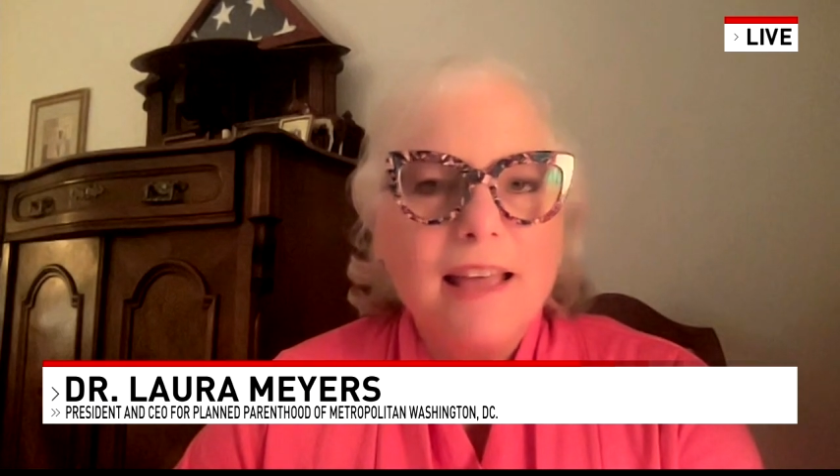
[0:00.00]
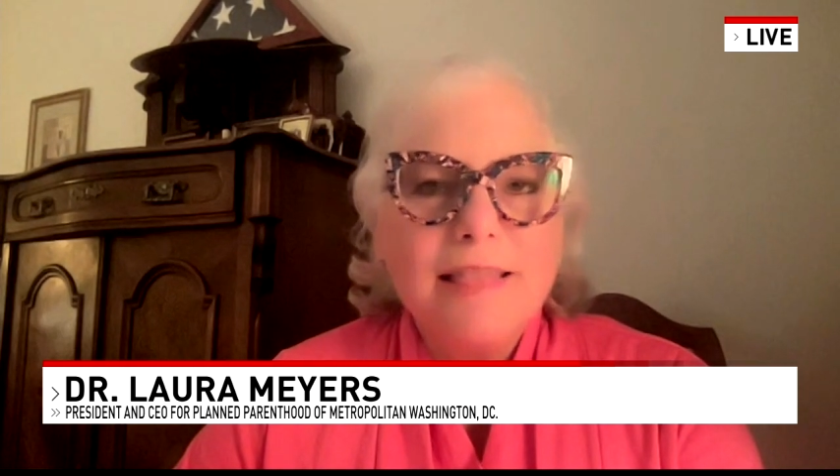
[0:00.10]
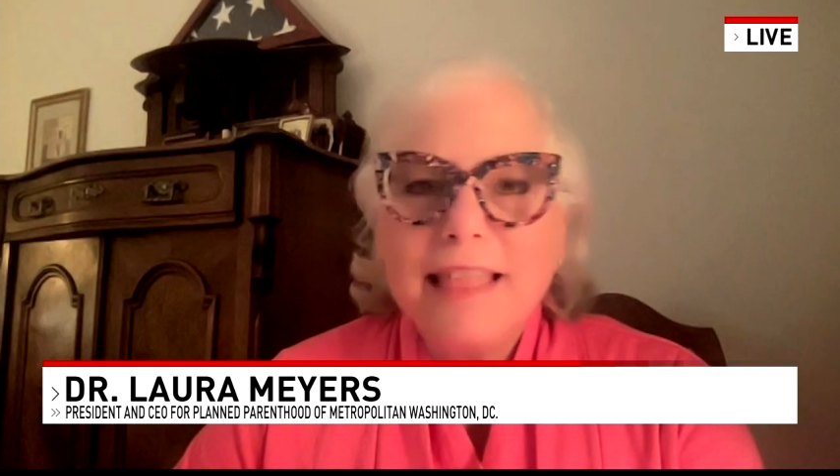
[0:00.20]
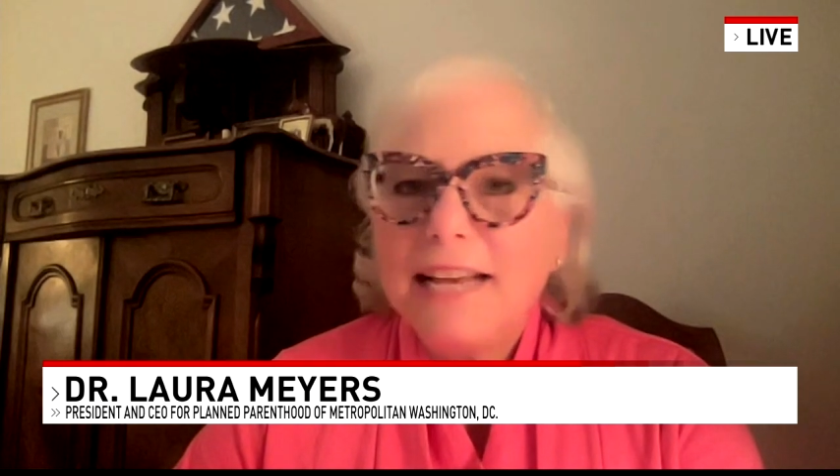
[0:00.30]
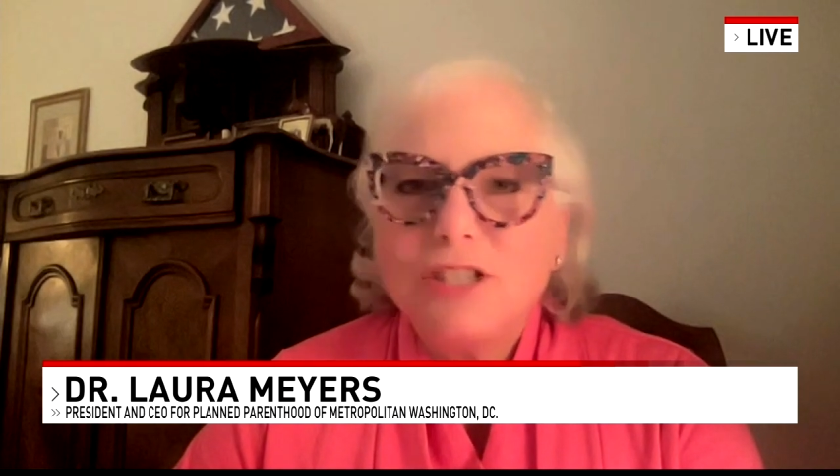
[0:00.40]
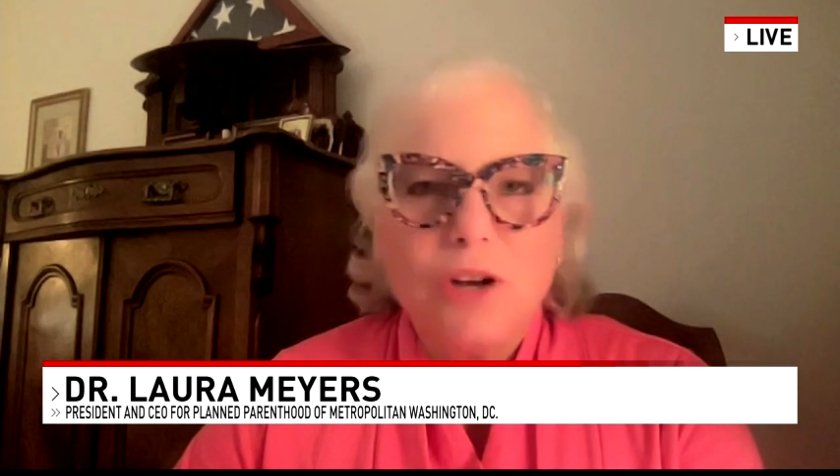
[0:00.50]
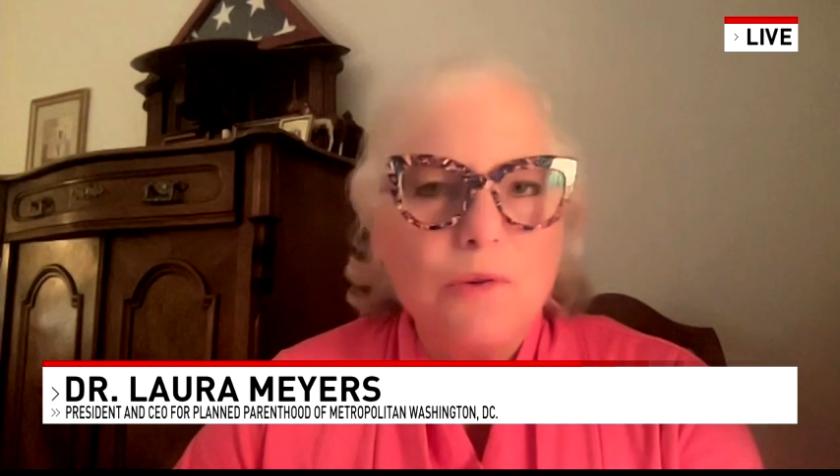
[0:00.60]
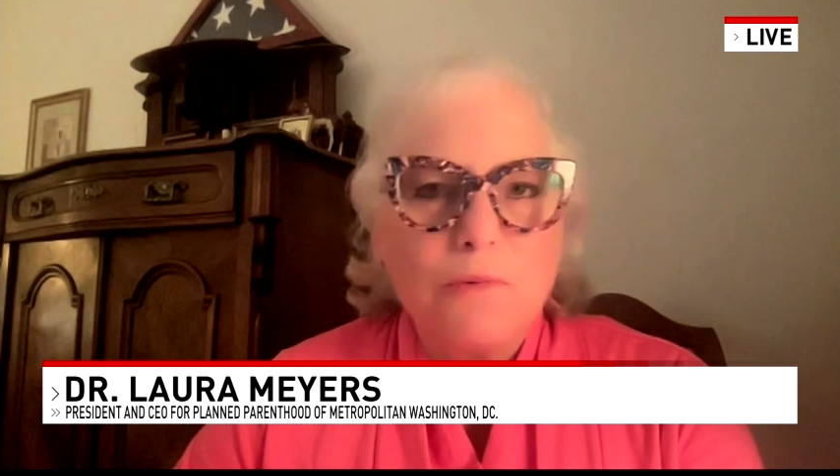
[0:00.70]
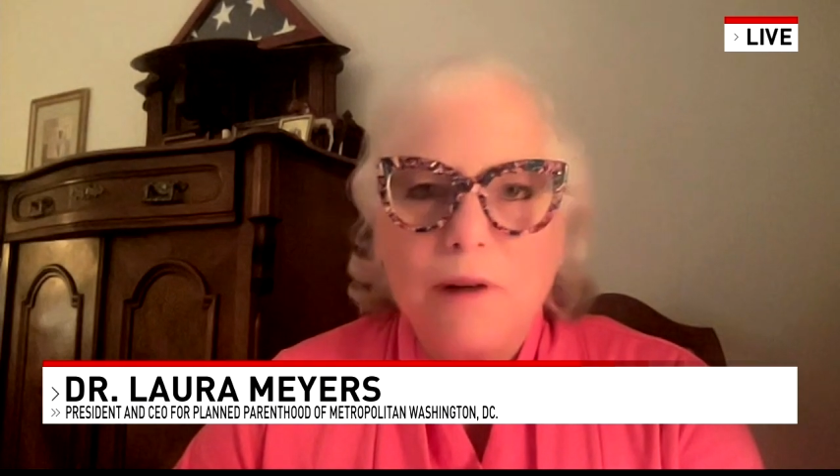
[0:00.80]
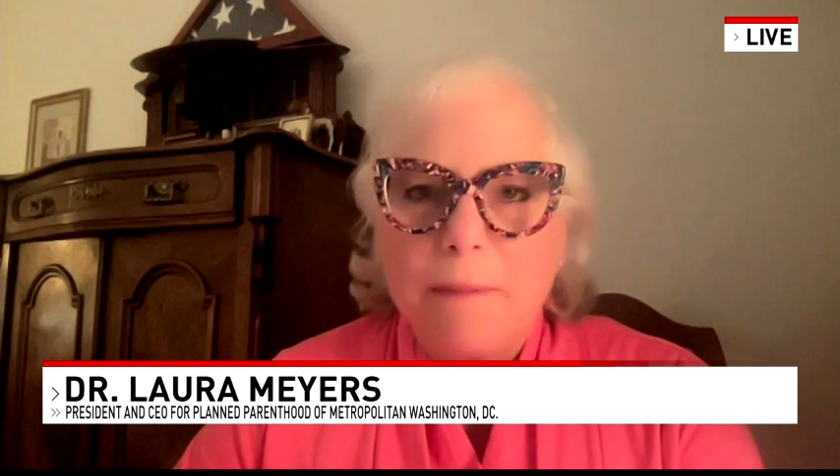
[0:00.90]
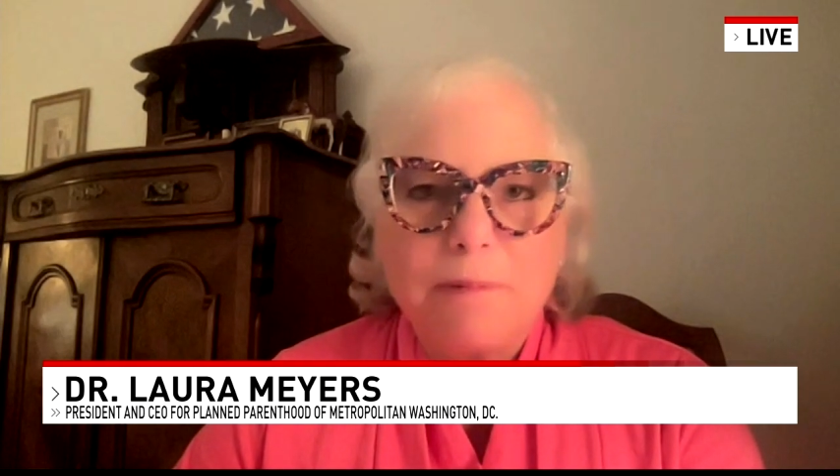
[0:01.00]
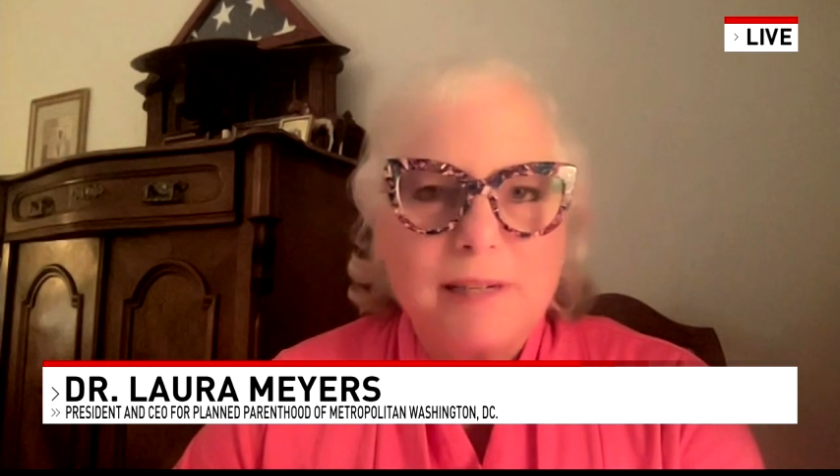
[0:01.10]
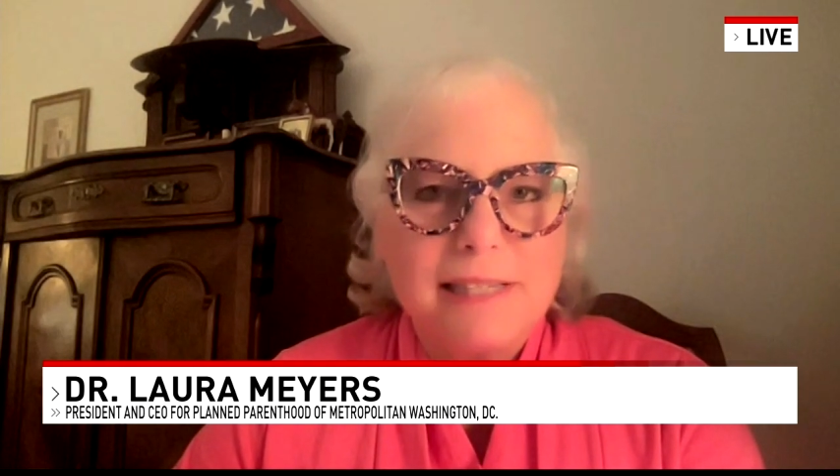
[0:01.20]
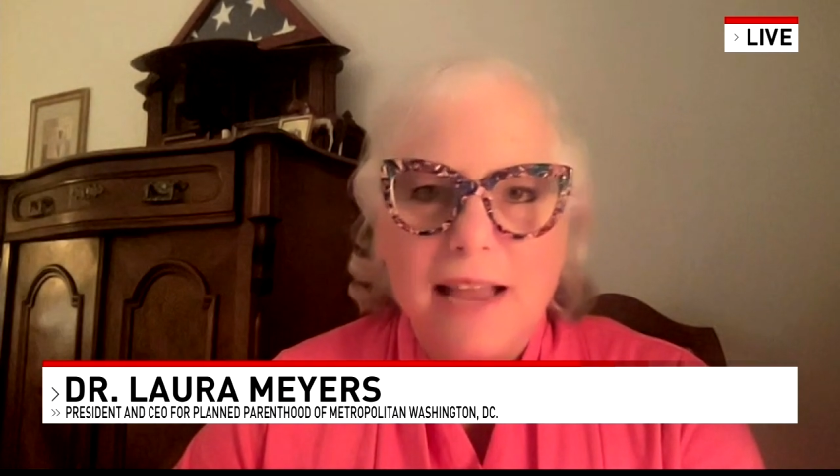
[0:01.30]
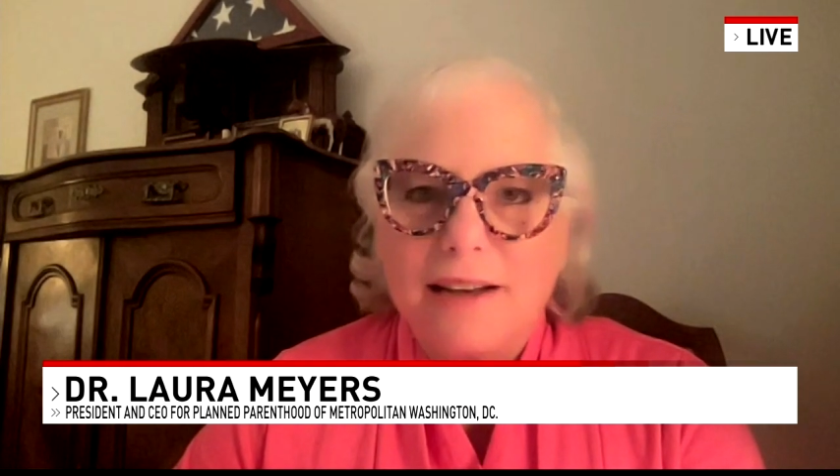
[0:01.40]
they don't
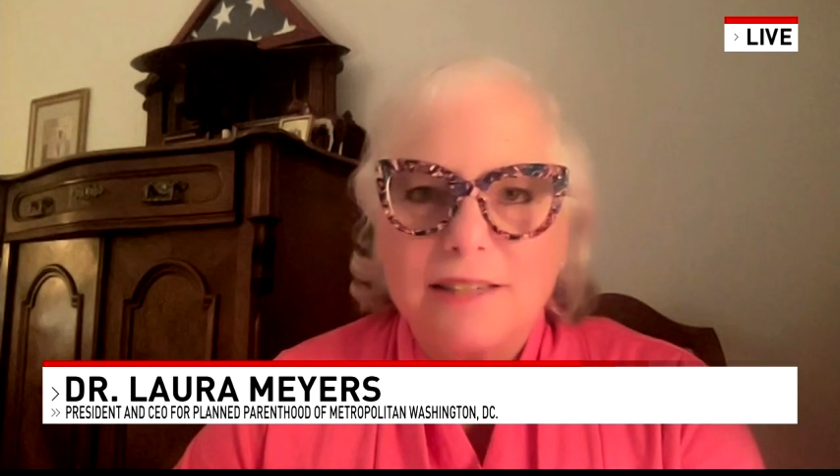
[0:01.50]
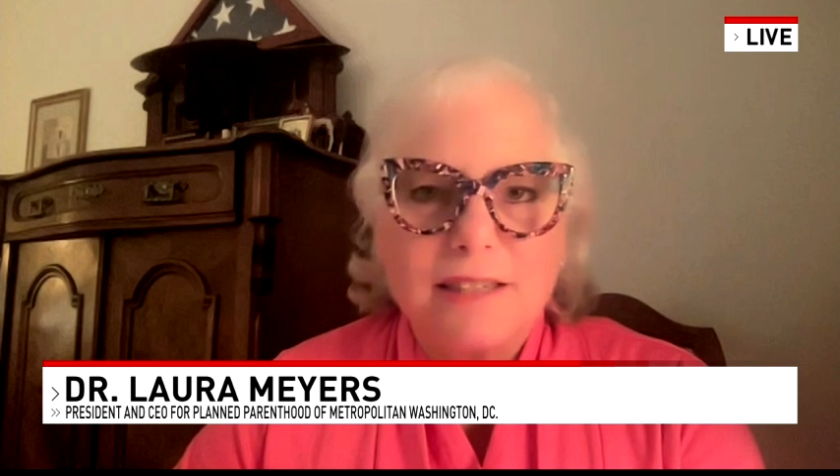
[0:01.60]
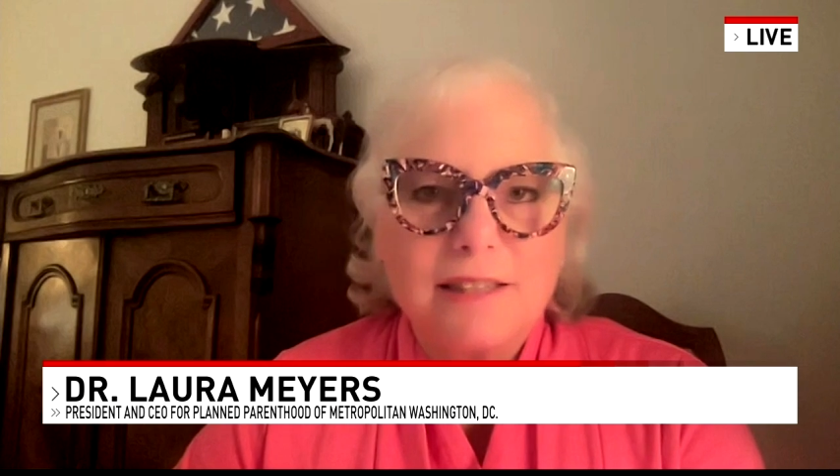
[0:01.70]
represent